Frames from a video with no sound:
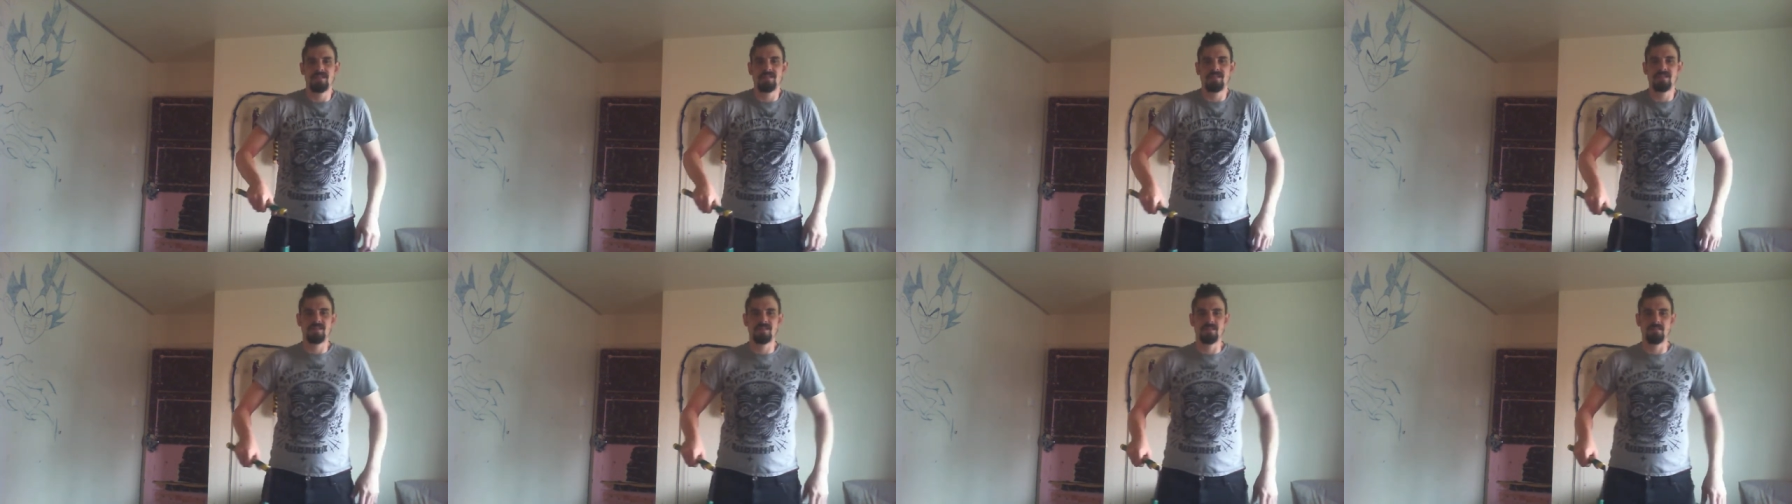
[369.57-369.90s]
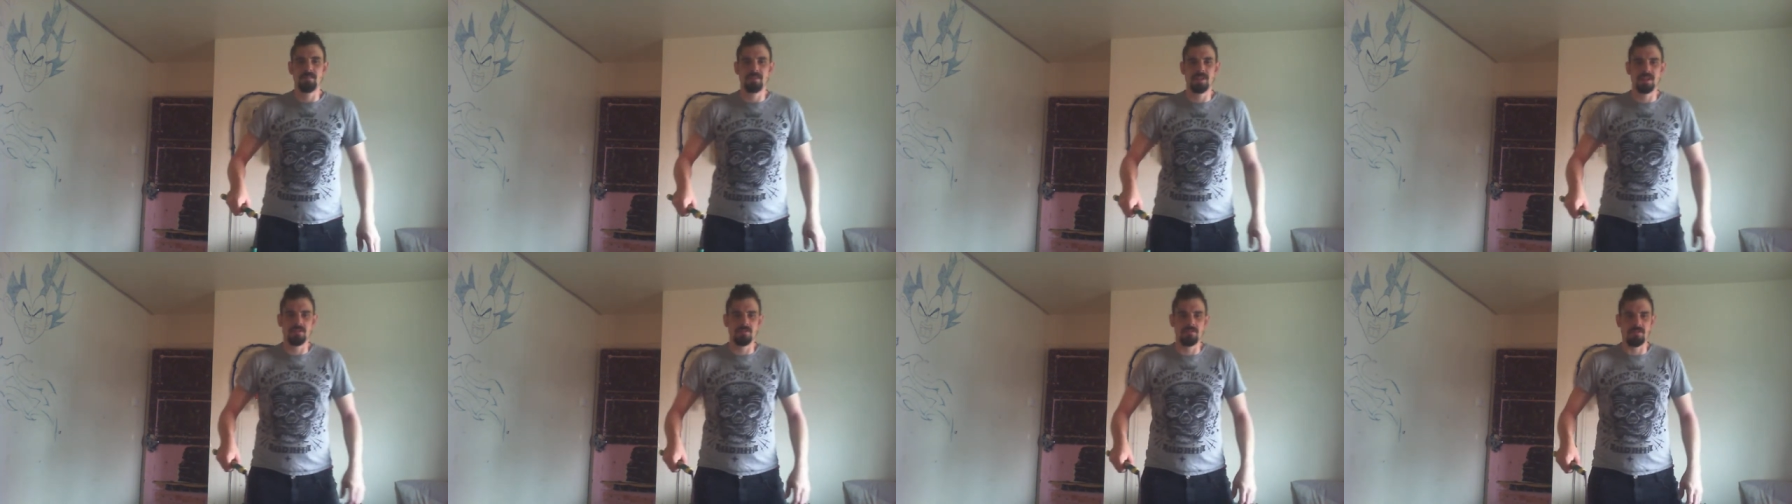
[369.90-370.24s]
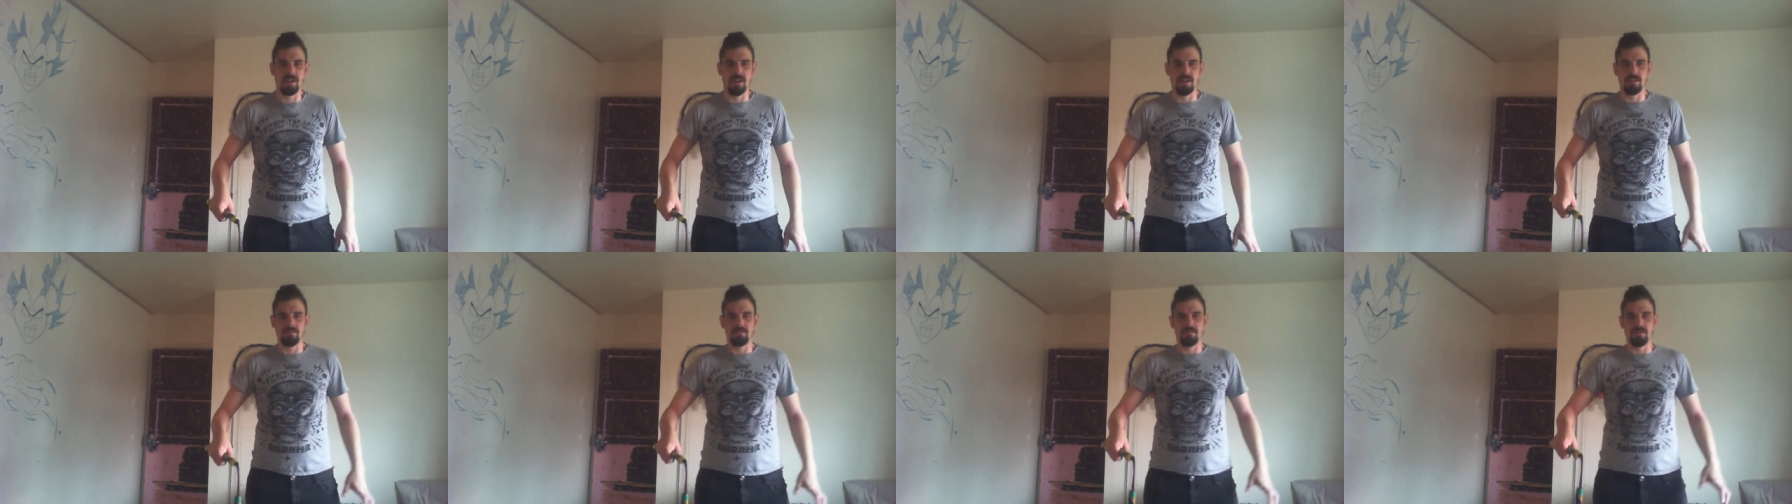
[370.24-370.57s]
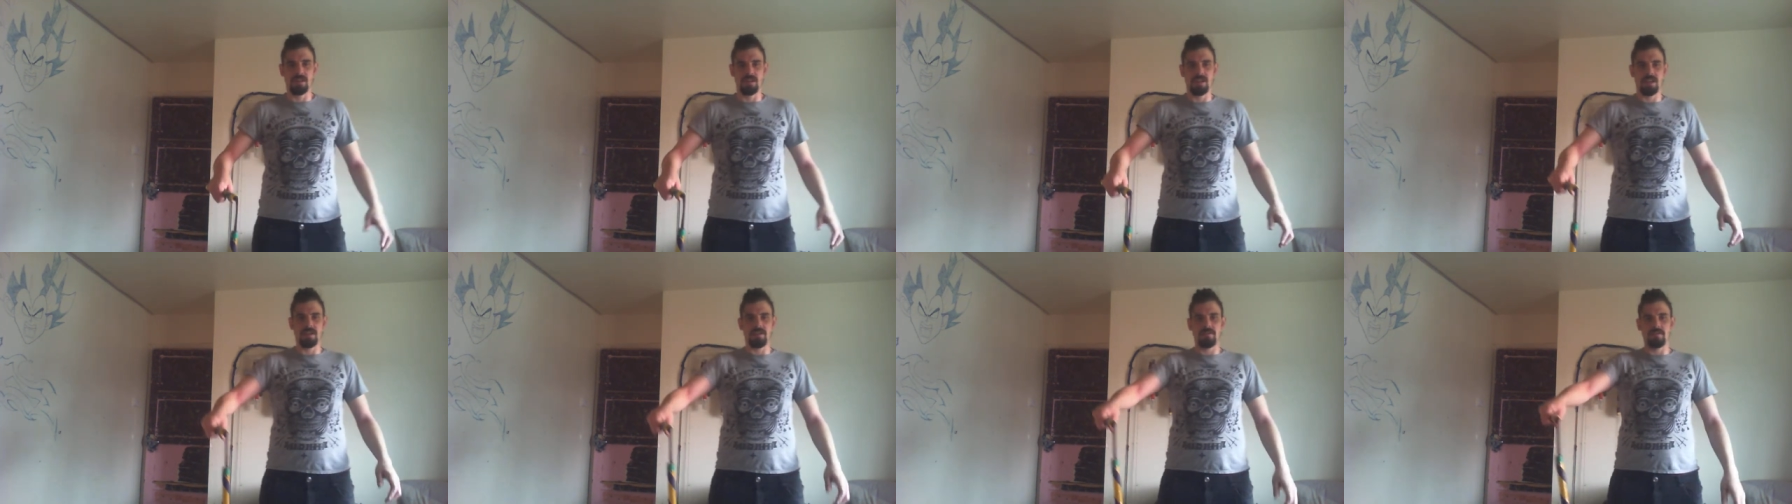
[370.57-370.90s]
it's the middle ground
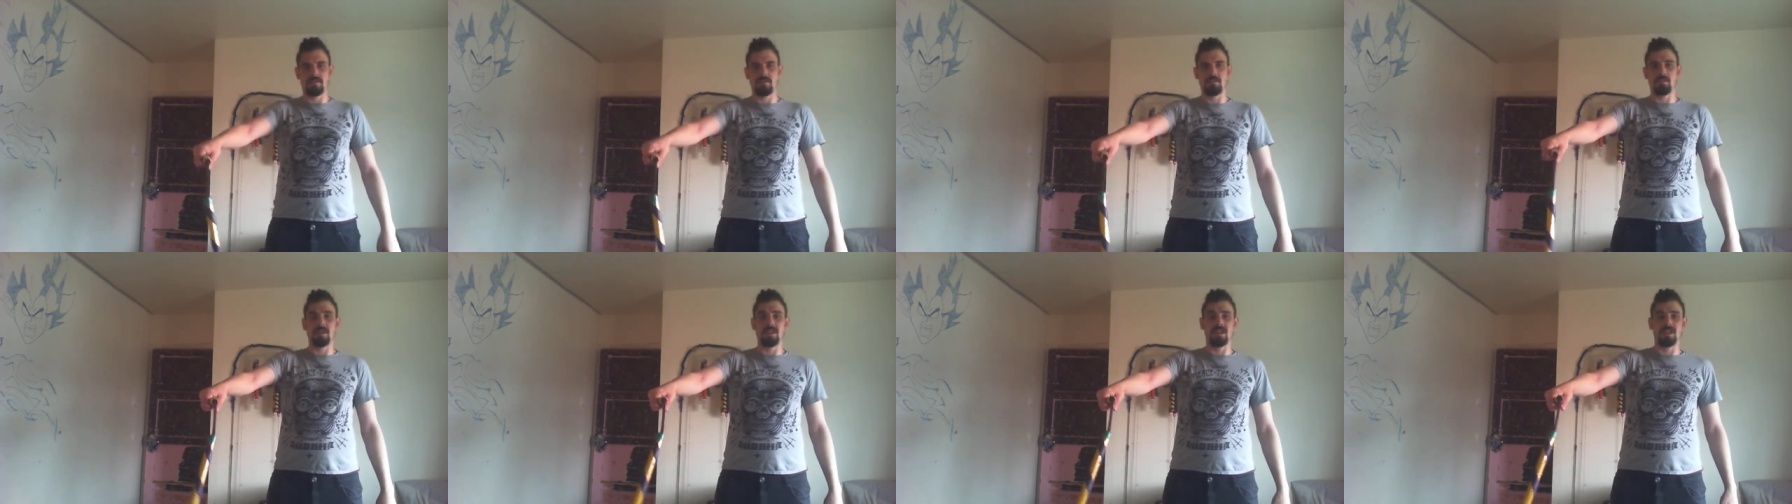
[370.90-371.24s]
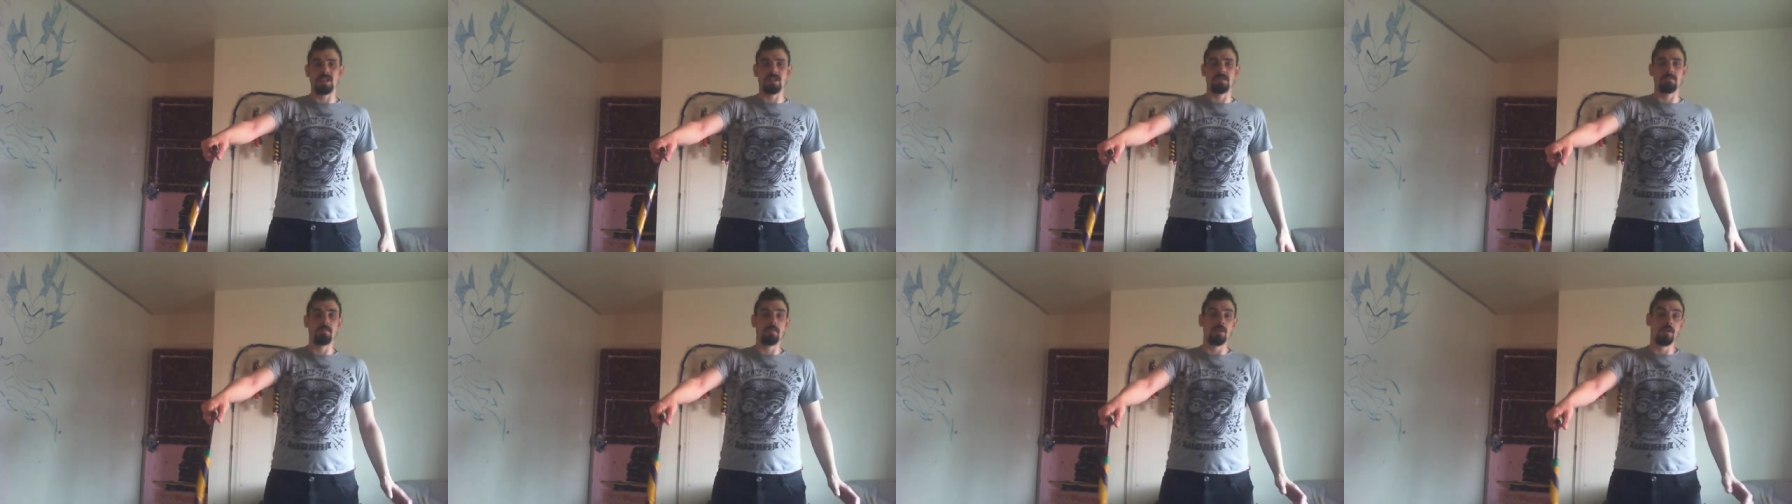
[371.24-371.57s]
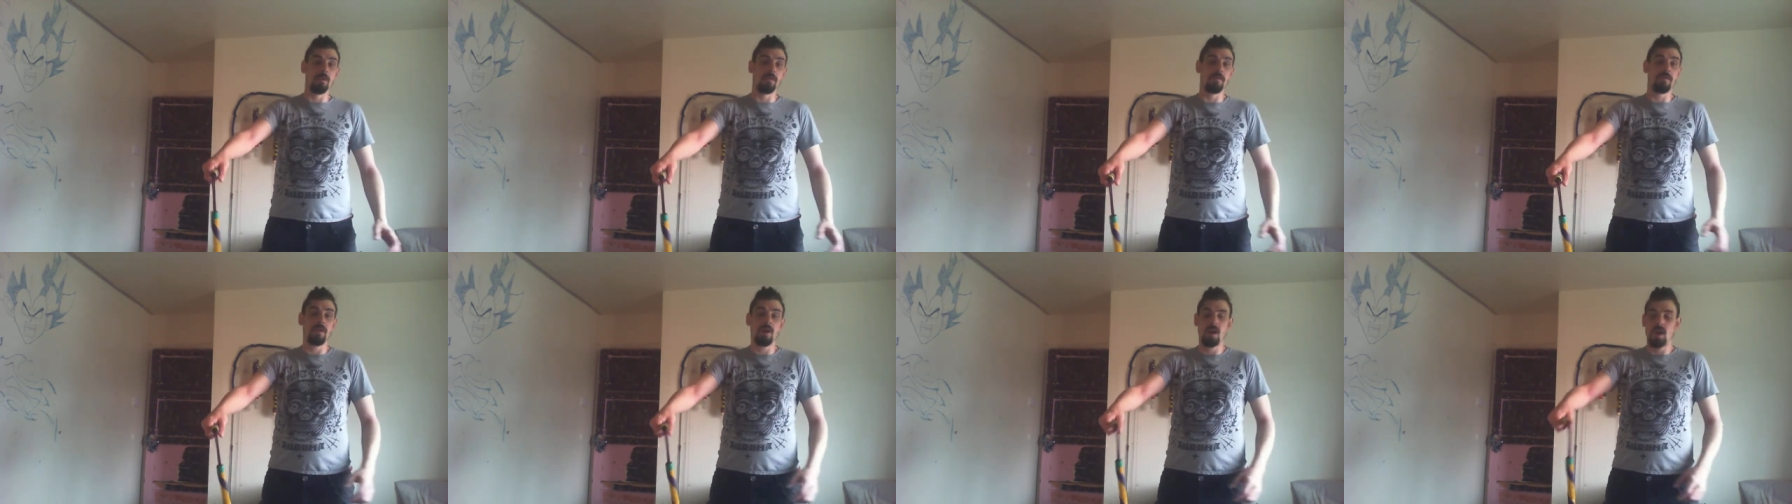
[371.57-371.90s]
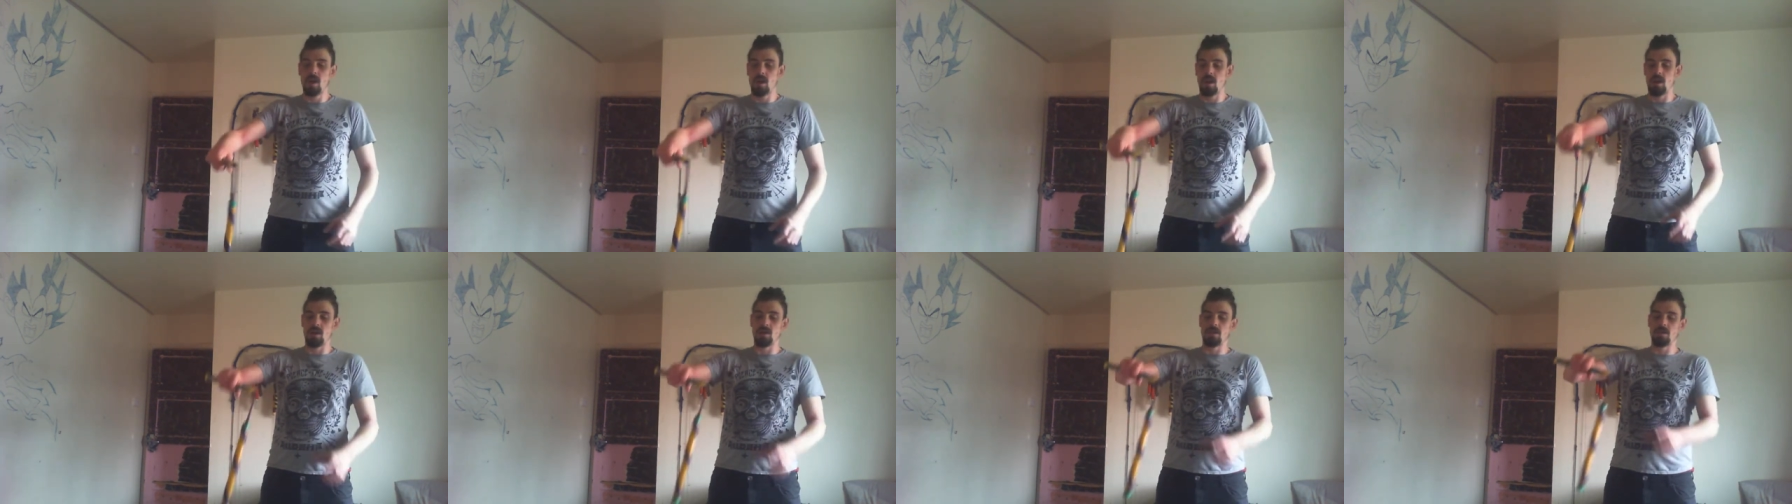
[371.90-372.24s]
really with this move
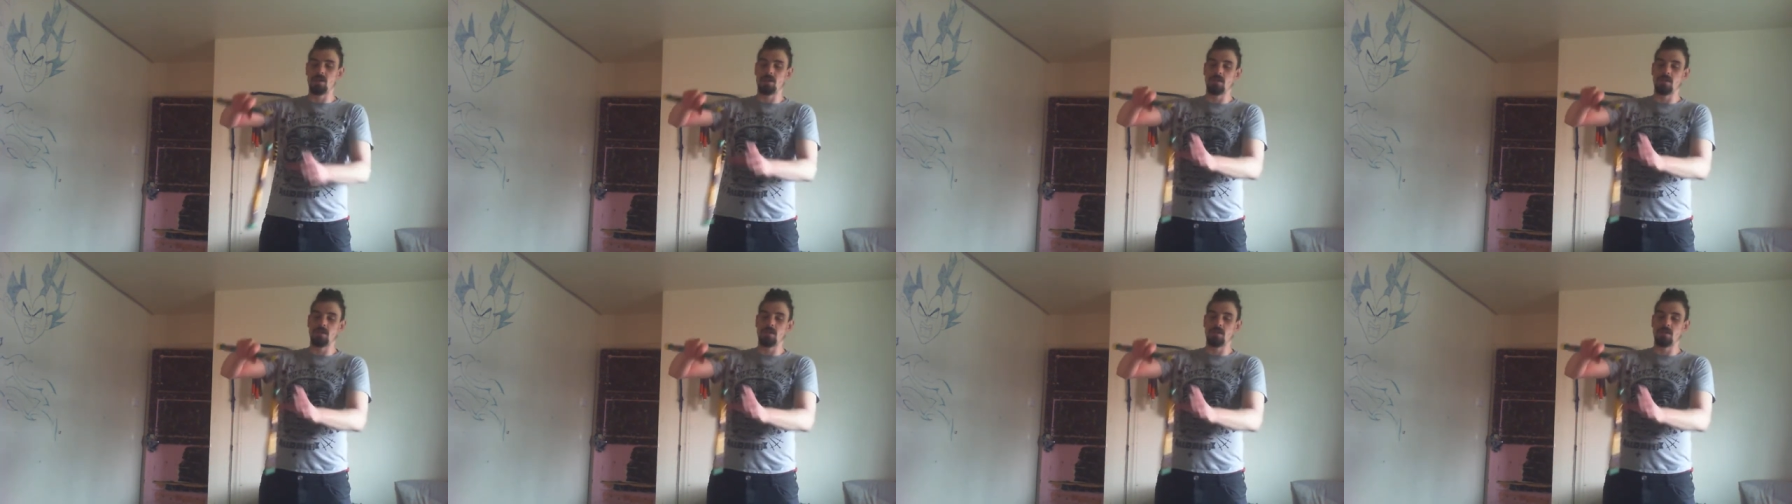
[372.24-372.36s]
and,